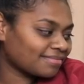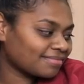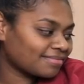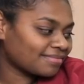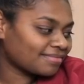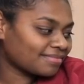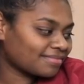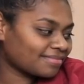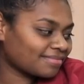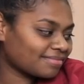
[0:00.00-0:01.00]

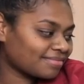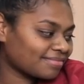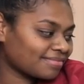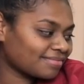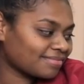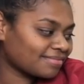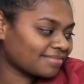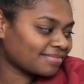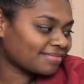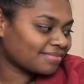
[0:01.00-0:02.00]

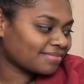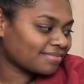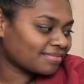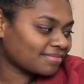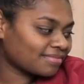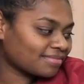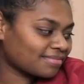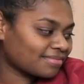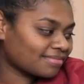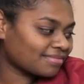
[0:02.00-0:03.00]

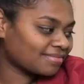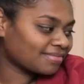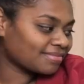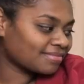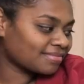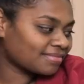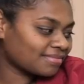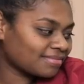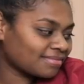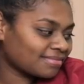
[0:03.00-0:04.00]
(silent)